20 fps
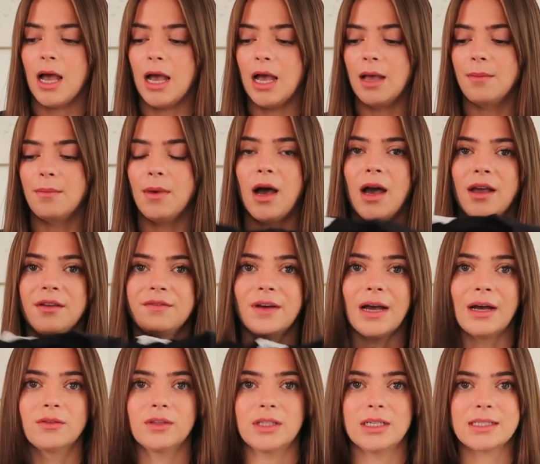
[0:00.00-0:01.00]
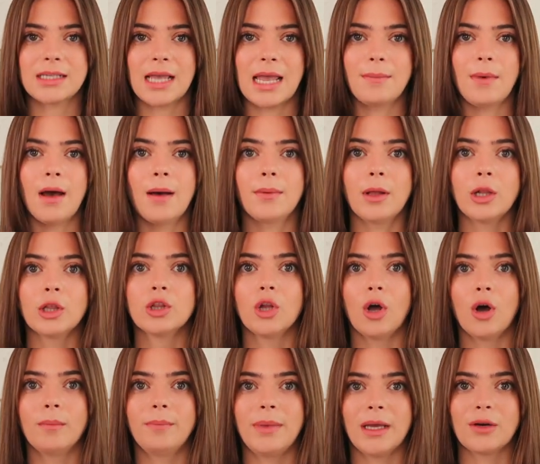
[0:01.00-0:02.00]
I found this came up a
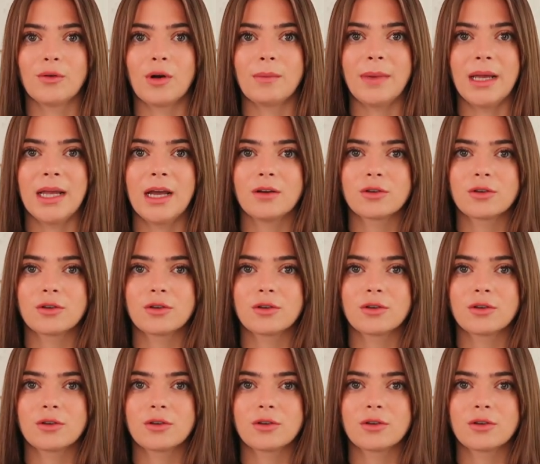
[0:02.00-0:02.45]
lot bigger on me.